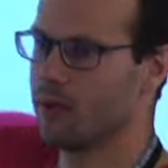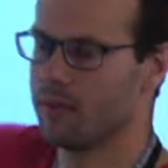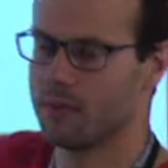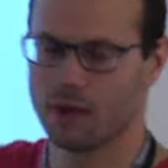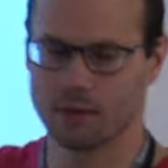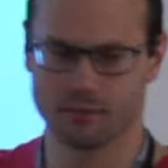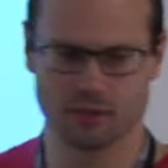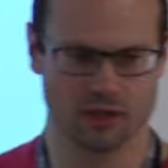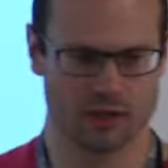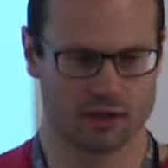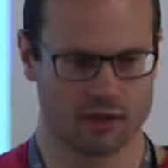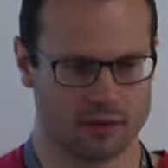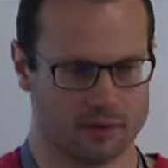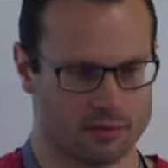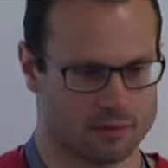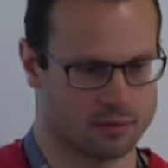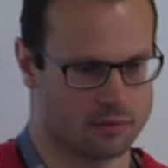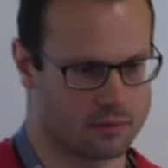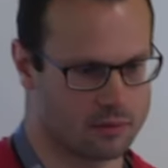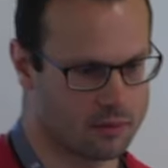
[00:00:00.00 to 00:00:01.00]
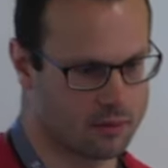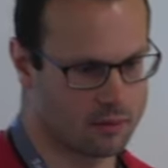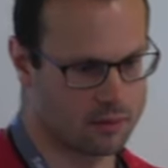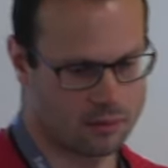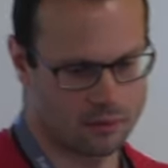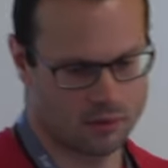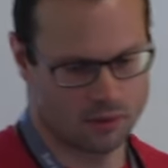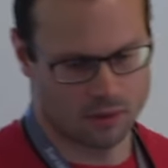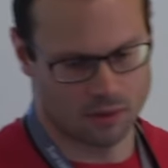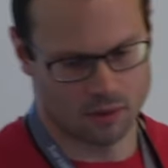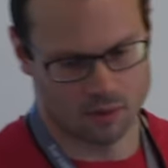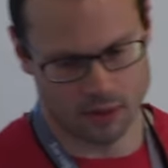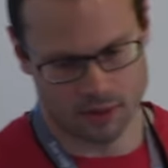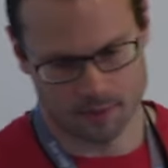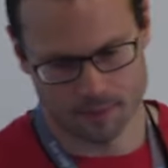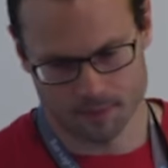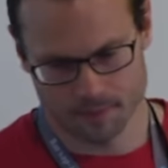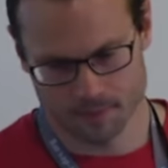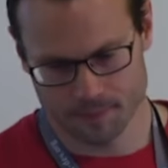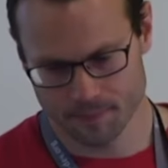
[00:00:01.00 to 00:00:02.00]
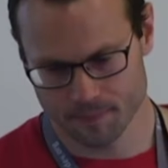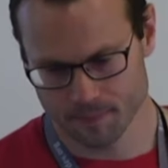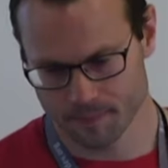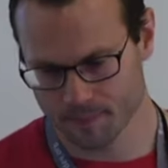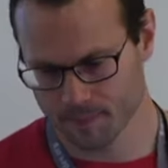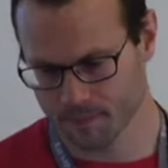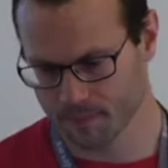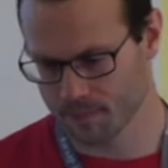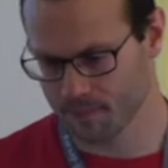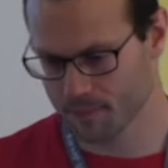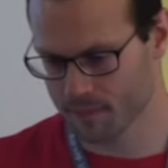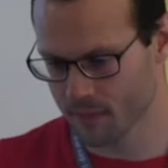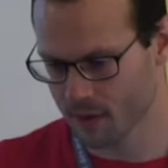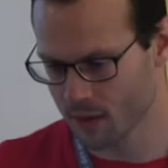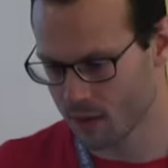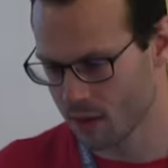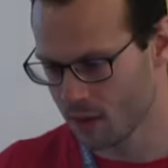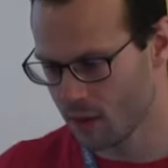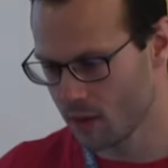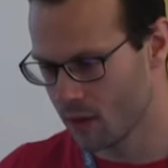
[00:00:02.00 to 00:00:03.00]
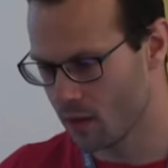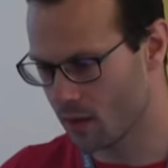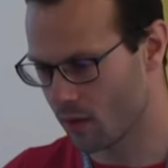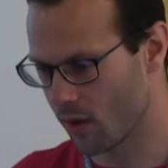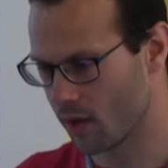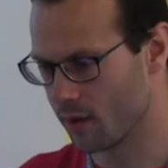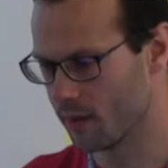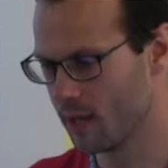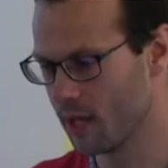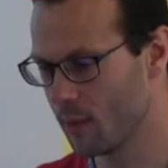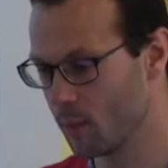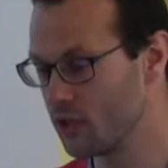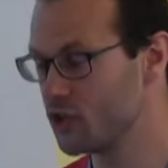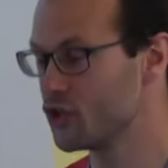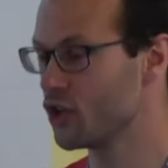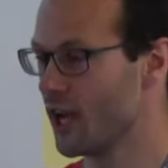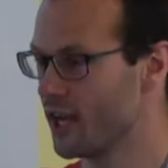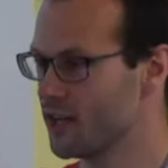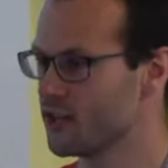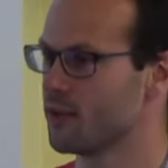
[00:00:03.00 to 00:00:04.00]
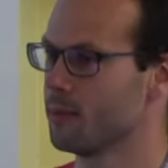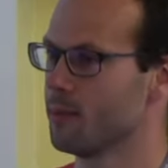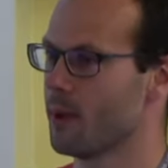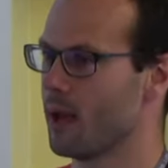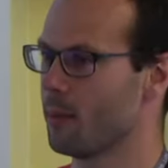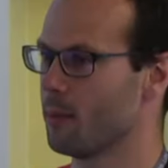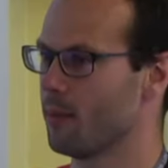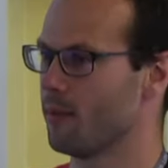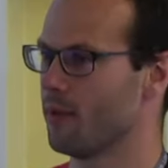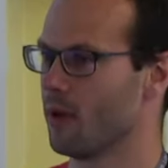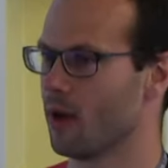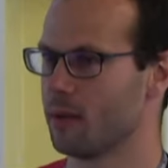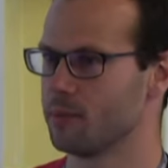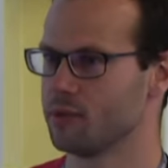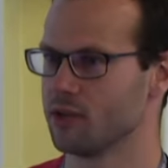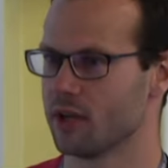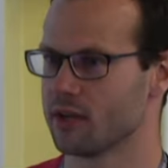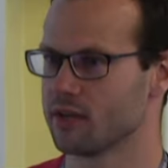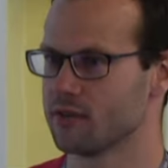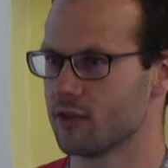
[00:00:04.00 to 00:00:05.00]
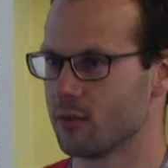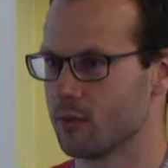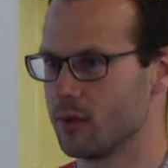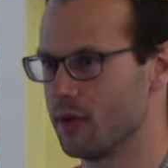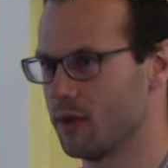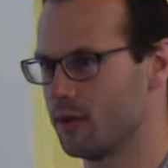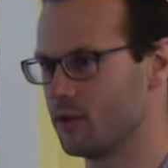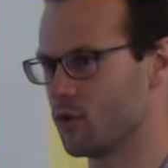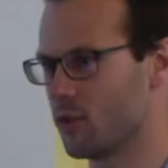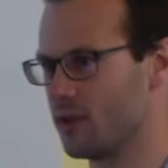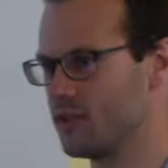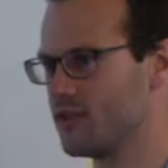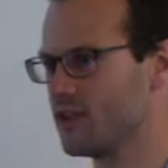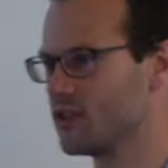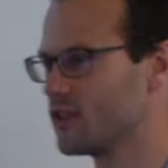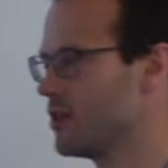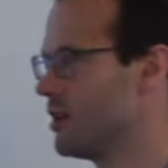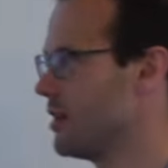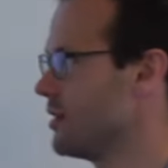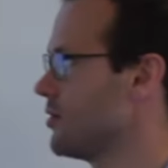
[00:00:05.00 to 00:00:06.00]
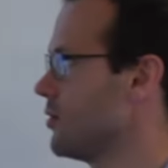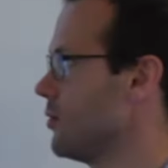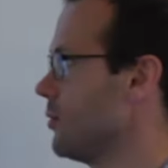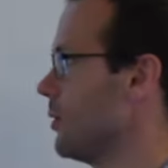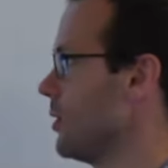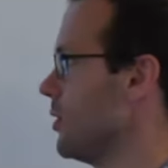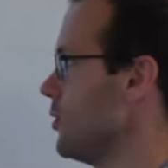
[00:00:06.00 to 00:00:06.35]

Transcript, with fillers: in the object. Okay. All right, and we change the map of the object, so we transition it to a